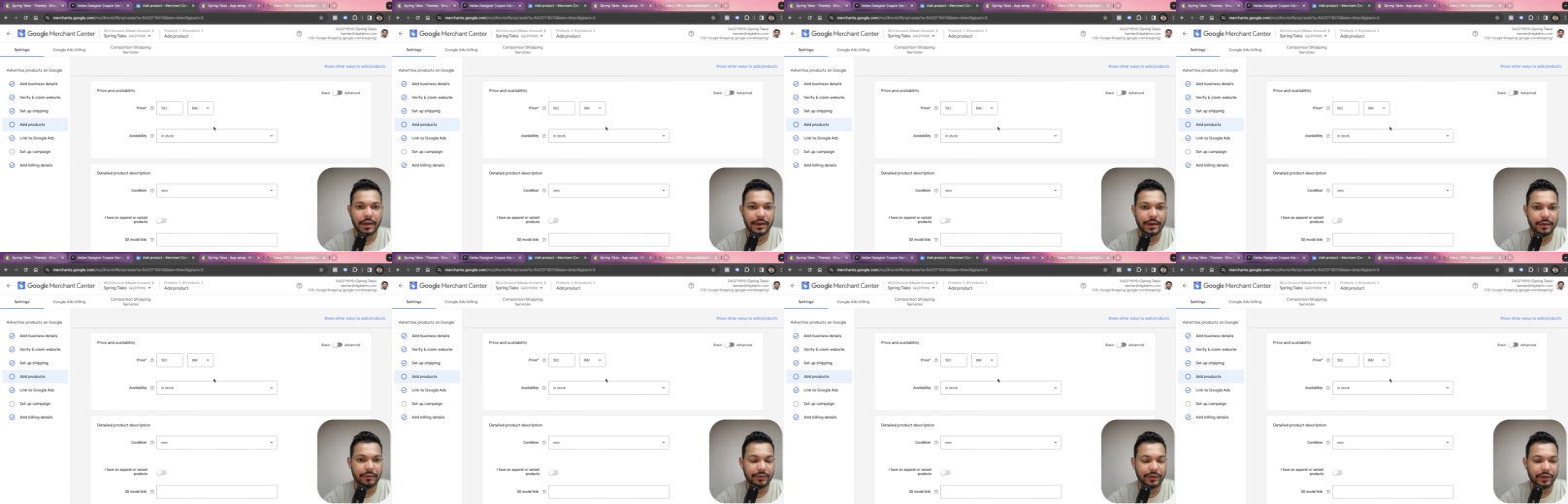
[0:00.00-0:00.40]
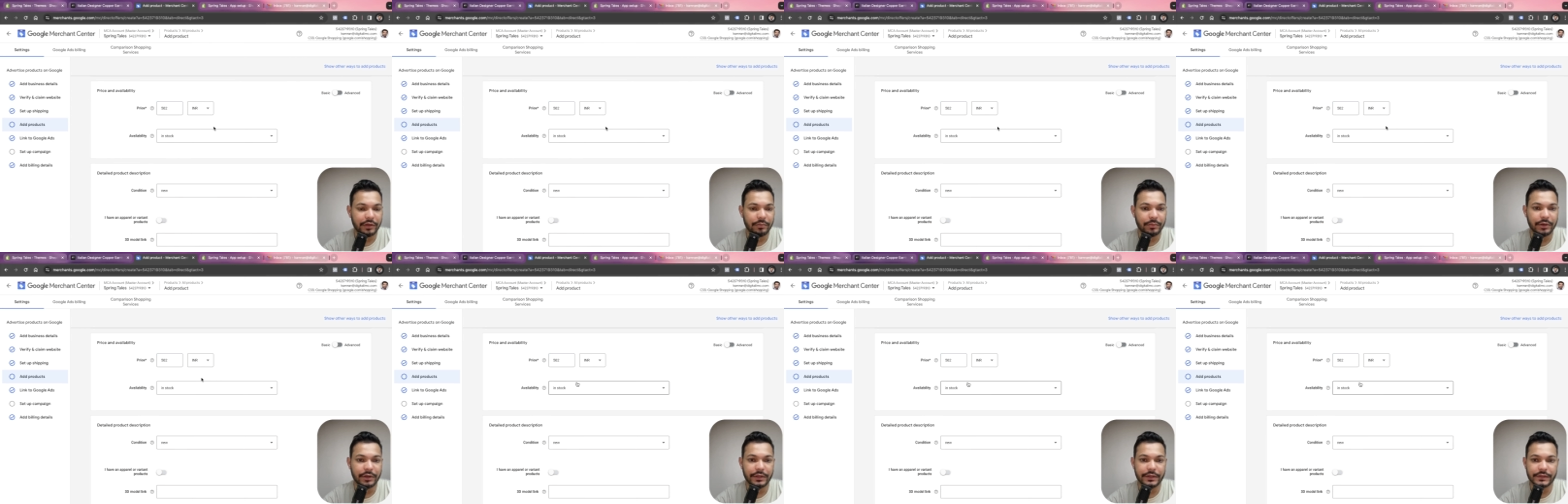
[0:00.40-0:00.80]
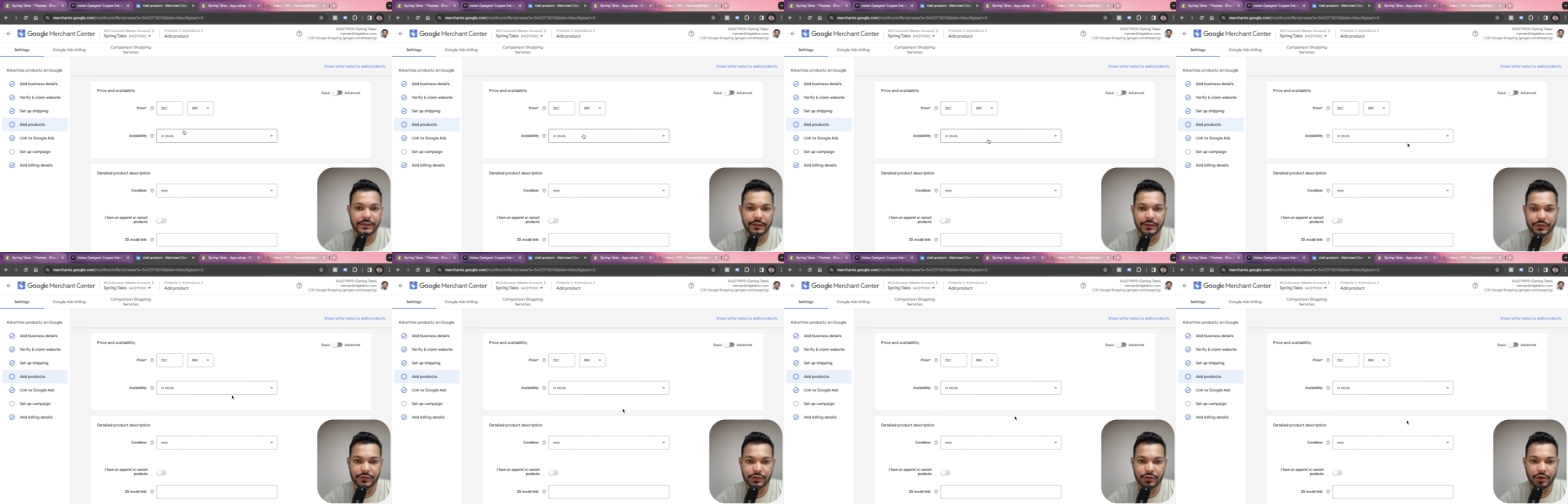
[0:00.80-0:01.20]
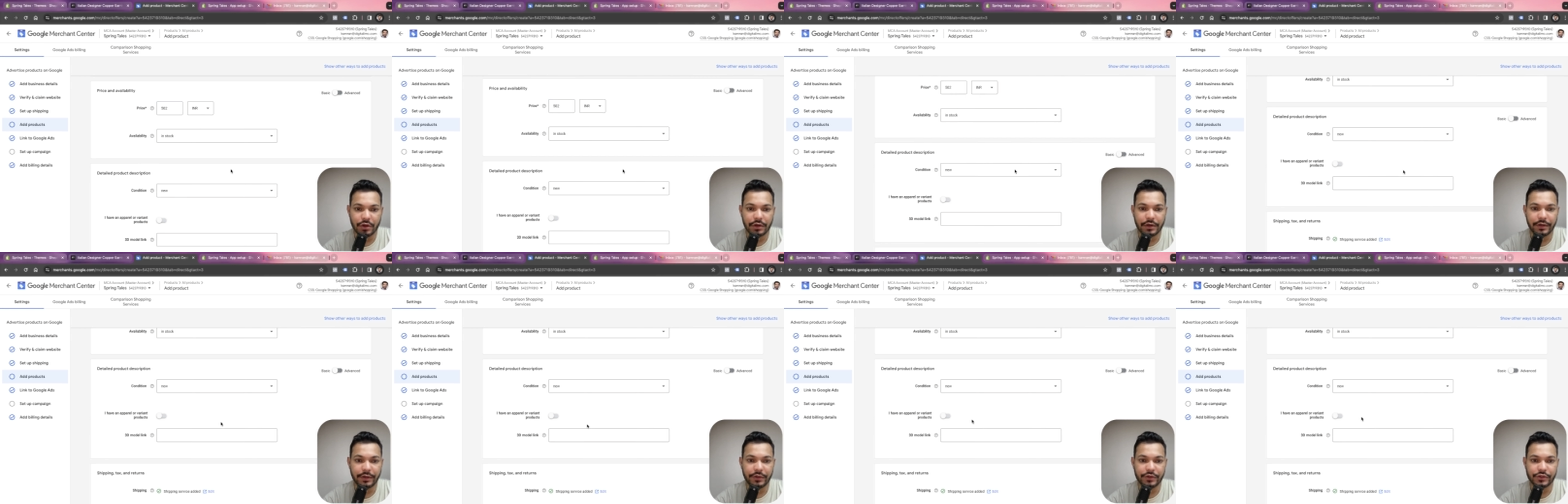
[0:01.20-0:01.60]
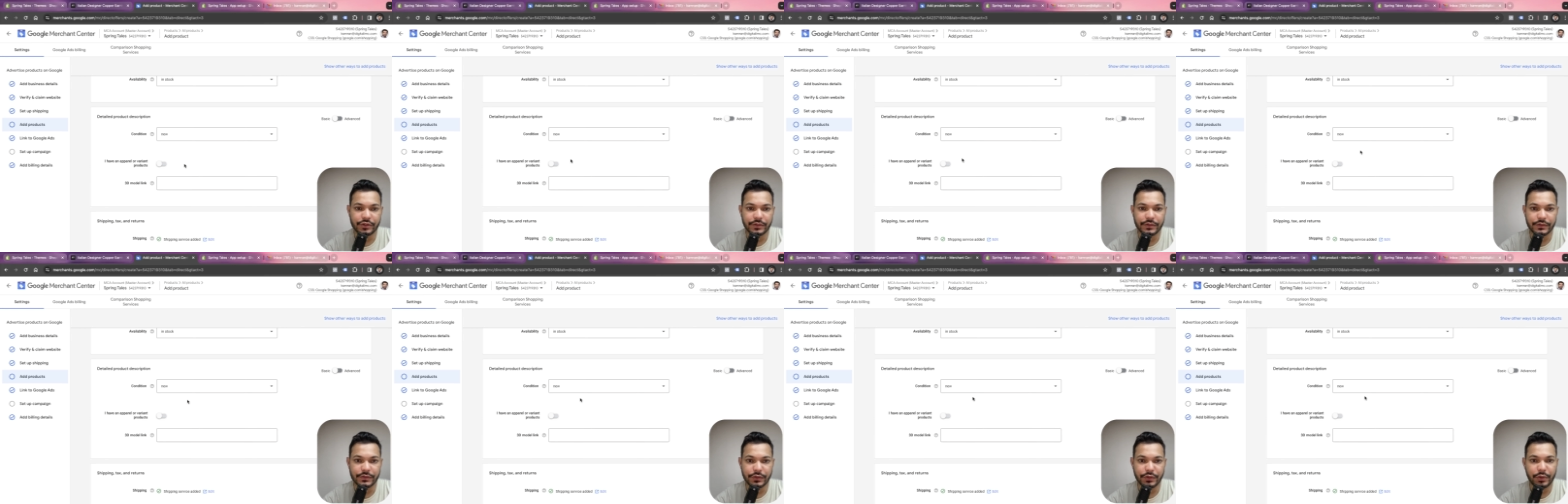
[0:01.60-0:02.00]
Availability is in stock,
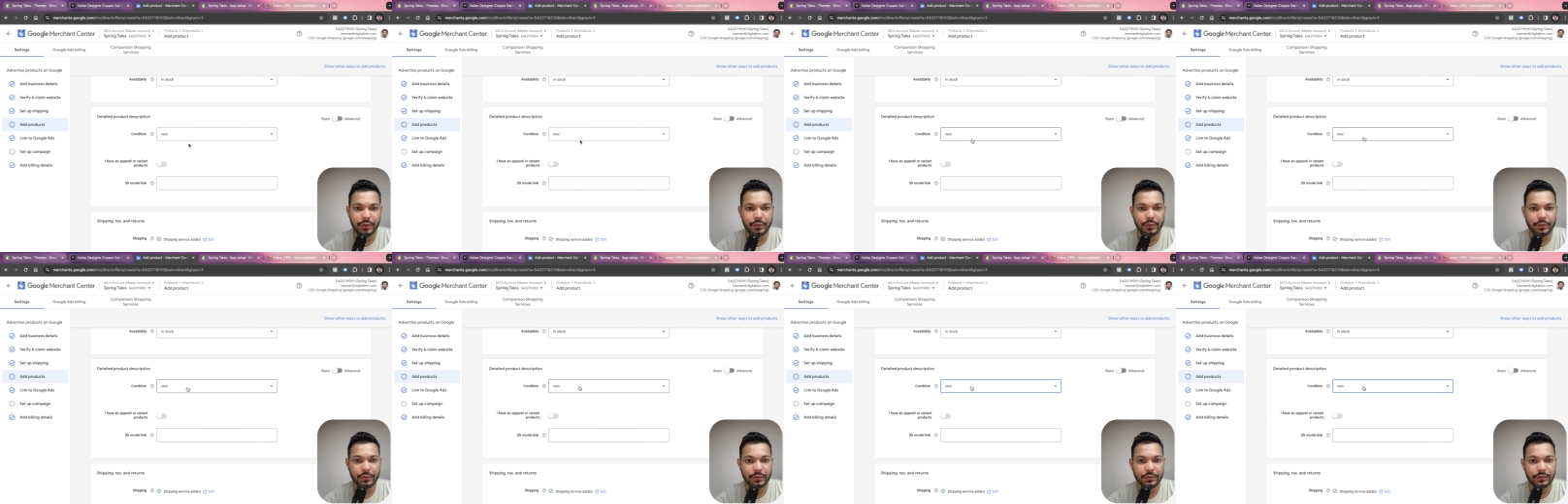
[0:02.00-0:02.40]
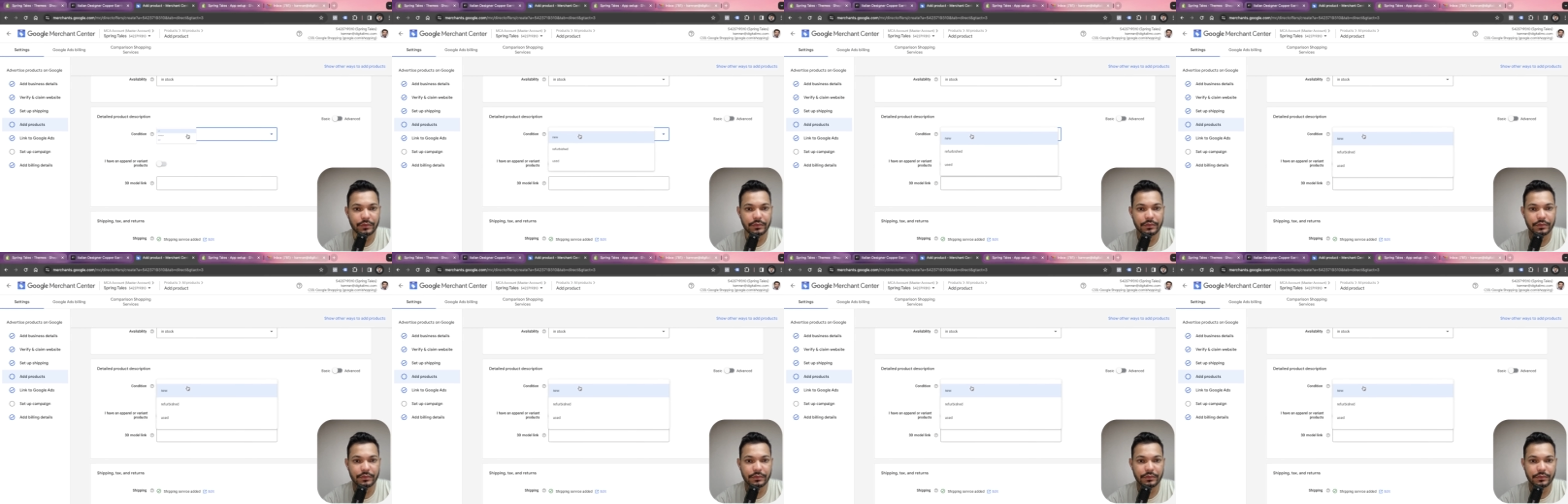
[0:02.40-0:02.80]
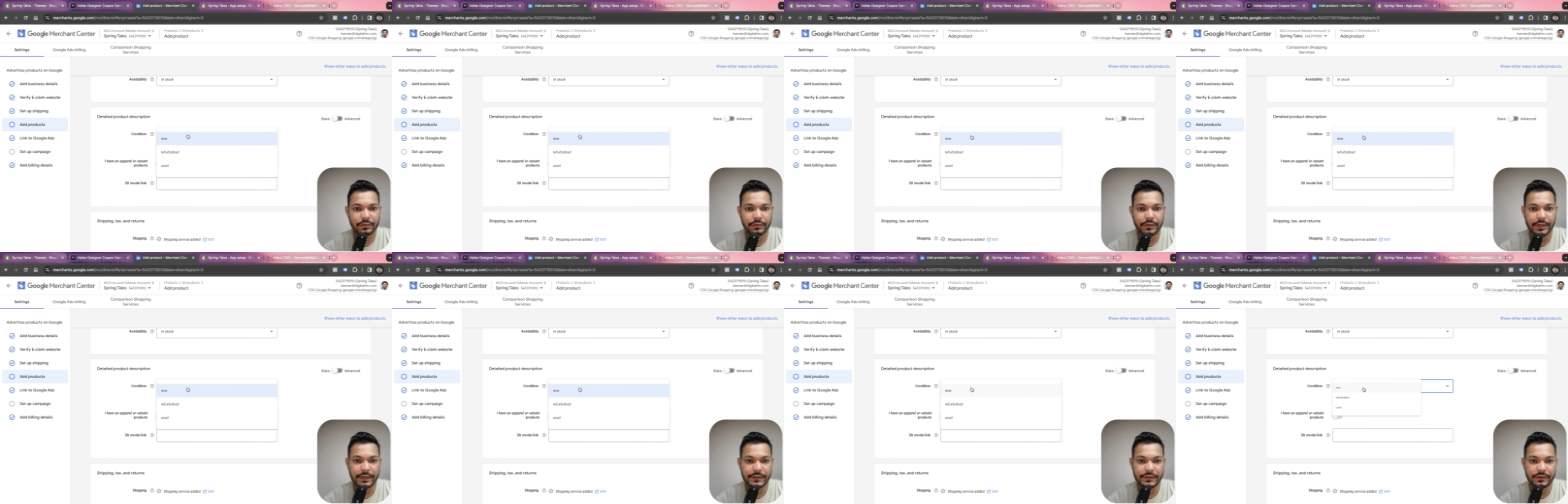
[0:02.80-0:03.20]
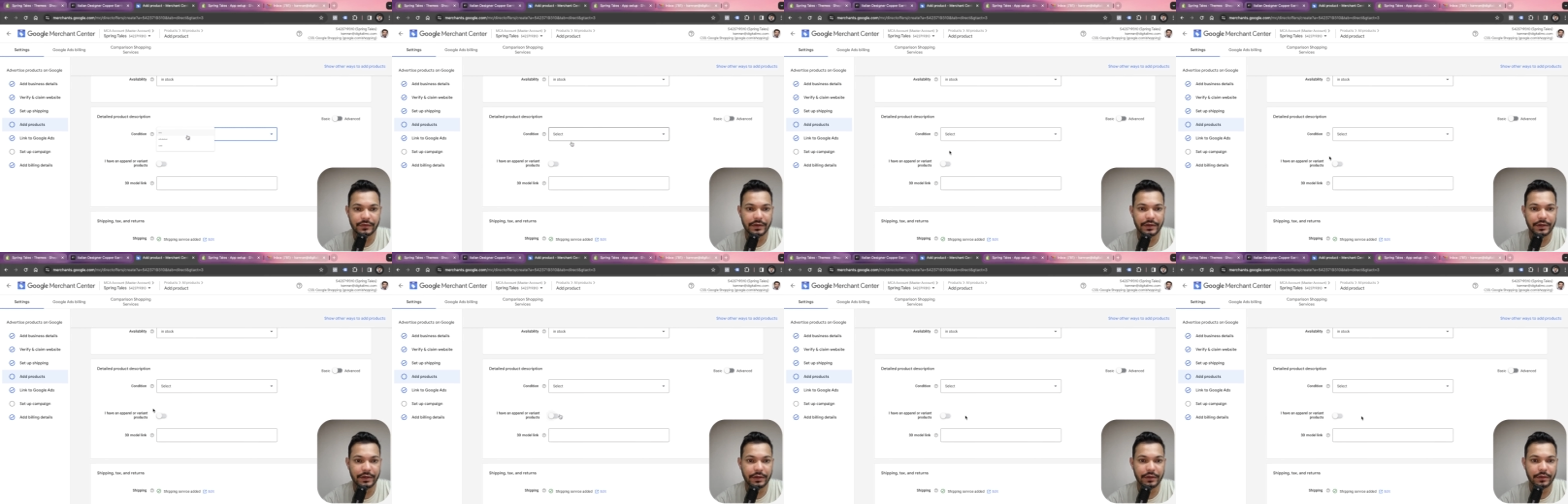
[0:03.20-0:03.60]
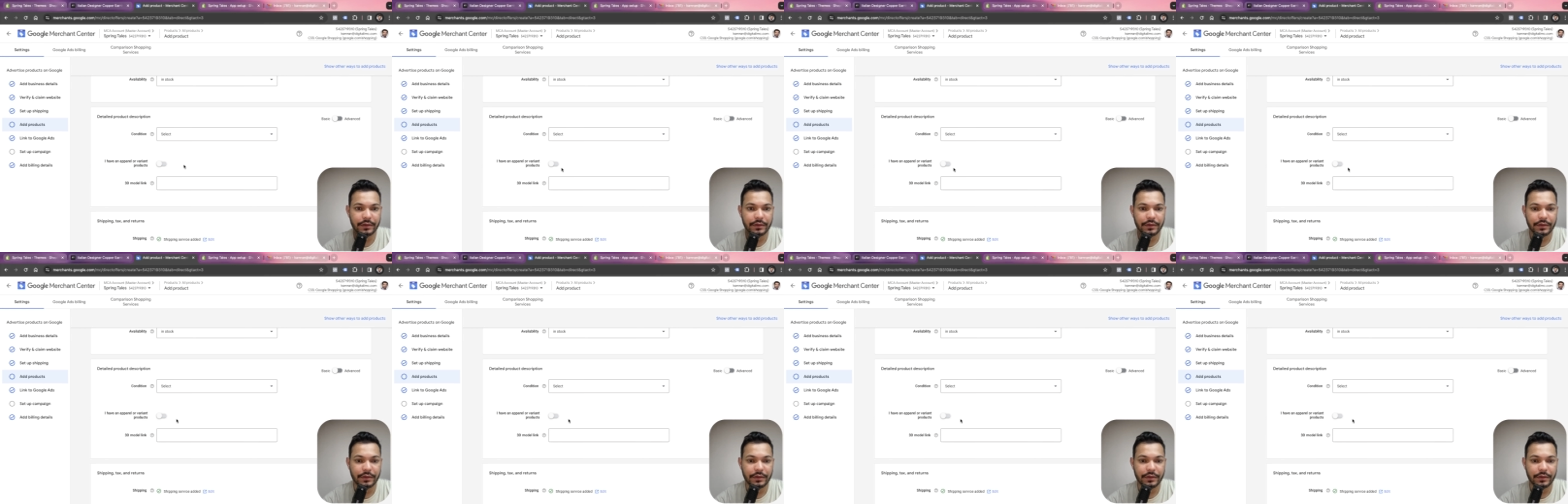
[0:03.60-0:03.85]
condition is new, that's right.